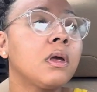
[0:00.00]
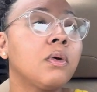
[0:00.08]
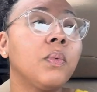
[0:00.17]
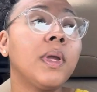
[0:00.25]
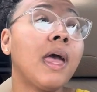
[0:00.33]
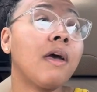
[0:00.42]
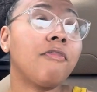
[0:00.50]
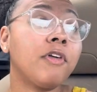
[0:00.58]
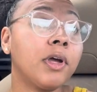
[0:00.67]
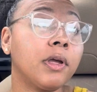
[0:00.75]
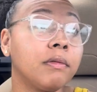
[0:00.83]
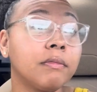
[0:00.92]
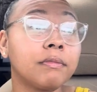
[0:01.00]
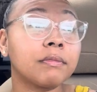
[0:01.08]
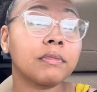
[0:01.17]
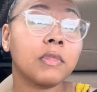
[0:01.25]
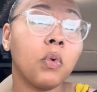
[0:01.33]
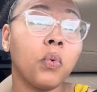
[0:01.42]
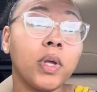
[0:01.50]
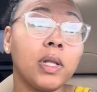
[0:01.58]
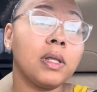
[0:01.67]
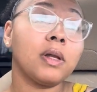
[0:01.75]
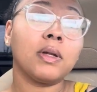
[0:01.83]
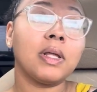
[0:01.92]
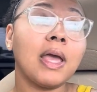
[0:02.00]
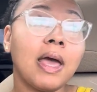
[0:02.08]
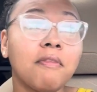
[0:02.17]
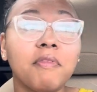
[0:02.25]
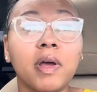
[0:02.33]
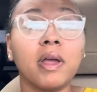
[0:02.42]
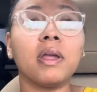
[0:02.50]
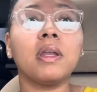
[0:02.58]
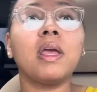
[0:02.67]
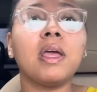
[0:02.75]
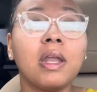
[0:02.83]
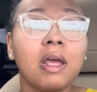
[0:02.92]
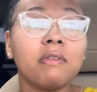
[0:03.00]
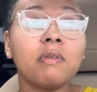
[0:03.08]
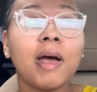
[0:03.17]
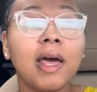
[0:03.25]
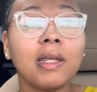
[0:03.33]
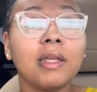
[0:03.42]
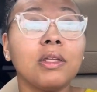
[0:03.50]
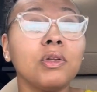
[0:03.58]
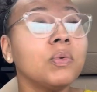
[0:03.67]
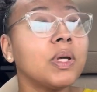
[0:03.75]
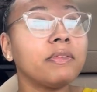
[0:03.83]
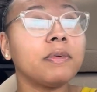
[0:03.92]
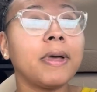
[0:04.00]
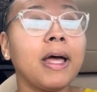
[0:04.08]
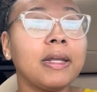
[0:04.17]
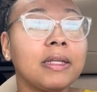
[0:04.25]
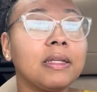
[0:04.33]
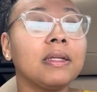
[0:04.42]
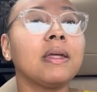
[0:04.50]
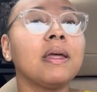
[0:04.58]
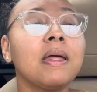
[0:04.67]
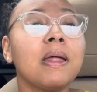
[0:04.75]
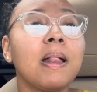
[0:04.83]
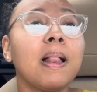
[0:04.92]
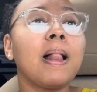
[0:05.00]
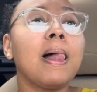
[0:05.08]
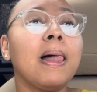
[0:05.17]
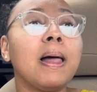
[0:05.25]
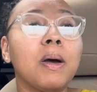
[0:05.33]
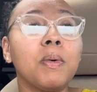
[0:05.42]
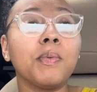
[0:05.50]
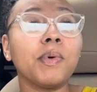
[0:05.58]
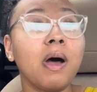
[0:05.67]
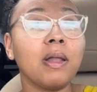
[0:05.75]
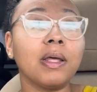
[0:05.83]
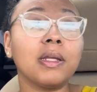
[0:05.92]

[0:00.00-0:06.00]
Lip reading: We had fun. We literally had fun, and everybody knew everybody. We were all at